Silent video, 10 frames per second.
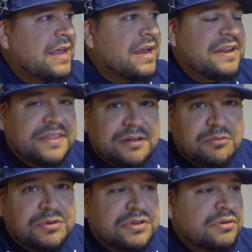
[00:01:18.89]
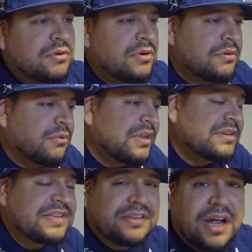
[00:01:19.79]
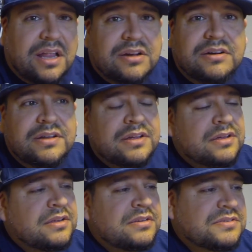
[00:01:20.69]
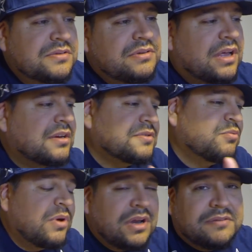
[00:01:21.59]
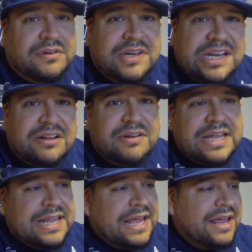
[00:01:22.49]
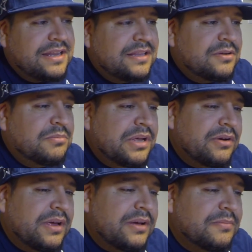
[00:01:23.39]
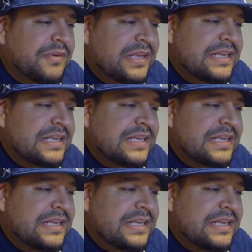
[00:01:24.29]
anything will do, whether it's $1, $2, whatever, you know, any little bit will help.